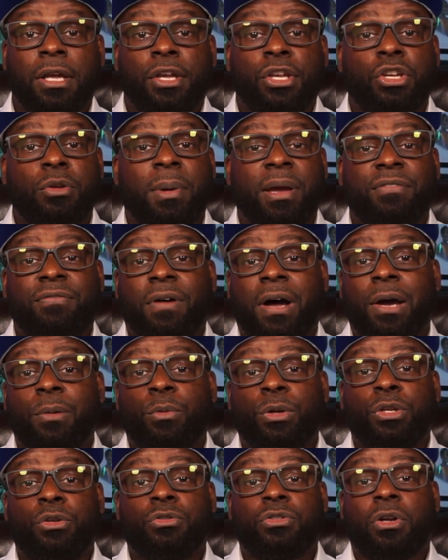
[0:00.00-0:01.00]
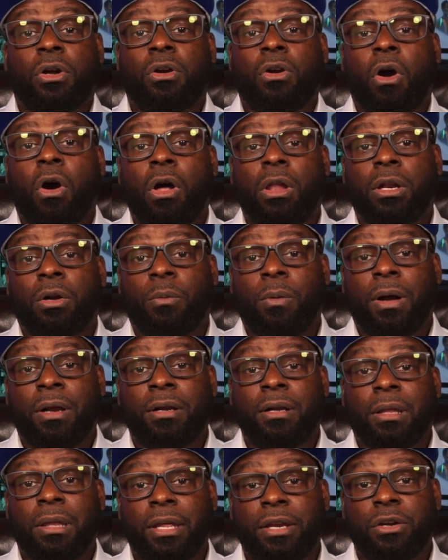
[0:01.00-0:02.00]
You may find when you start calling around
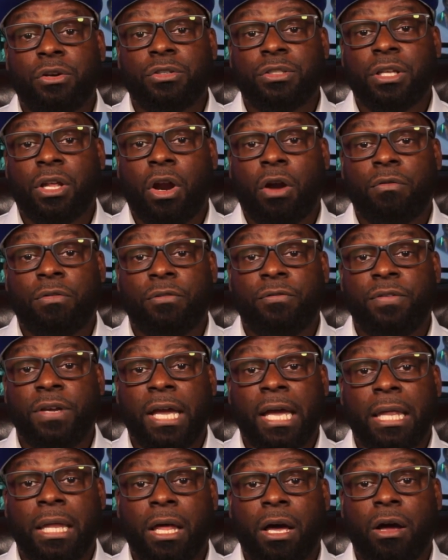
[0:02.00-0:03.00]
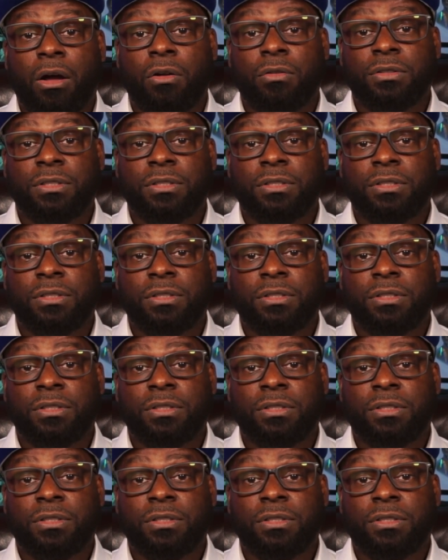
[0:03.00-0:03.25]
the lenders that offer VA loans